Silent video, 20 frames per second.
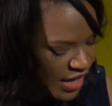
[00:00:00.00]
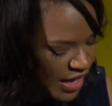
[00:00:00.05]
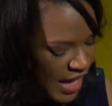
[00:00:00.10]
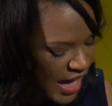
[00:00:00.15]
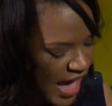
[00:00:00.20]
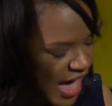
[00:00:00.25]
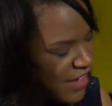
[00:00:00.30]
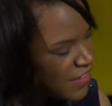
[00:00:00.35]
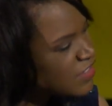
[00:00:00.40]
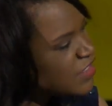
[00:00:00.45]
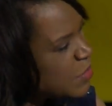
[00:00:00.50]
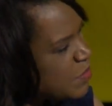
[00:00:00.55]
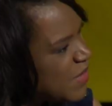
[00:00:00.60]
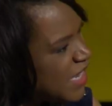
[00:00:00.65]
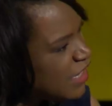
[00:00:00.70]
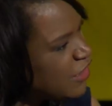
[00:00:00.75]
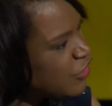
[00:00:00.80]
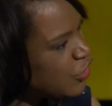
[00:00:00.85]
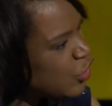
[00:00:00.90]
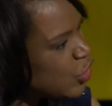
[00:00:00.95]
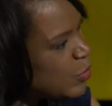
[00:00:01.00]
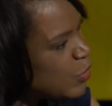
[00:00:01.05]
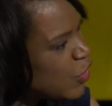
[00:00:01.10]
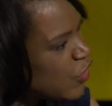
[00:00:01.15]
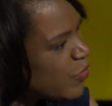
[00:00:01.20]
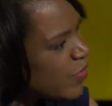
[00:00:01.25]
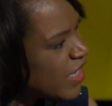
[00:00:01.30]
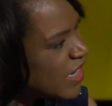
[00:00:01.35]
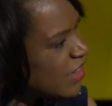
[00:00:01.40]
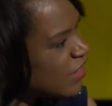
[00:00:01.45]
has the Me Too
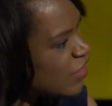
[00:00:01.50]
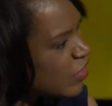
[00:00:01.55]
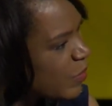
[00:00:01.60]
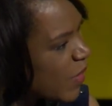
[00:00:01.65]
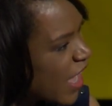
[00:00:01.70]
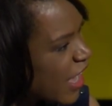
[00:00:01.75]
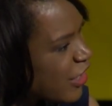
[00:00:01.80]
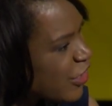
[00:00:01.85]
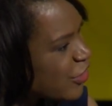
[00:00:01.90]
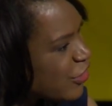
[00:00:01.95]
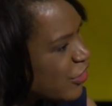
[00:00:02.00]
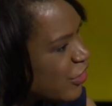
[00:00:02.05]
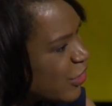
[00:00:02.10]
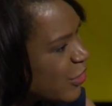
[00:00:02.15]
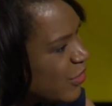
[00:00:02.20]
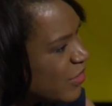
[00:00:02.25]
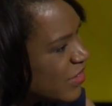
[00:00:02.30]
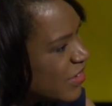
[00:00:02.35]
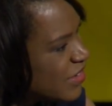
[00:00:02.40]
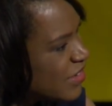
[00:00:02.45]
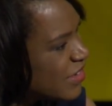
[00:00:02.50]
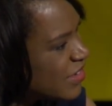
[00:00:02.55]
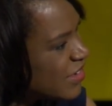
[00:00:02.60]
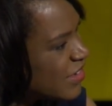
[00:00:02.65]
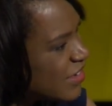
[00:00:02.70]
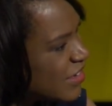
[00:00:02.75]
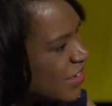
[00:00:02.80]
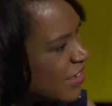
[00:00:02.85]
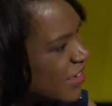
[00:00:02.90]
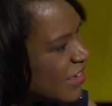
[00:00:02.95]
movement inspired you?
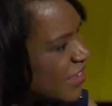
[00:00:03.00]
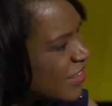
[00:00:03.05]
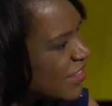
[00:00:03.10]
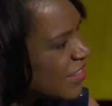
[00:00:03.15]
Yeah, very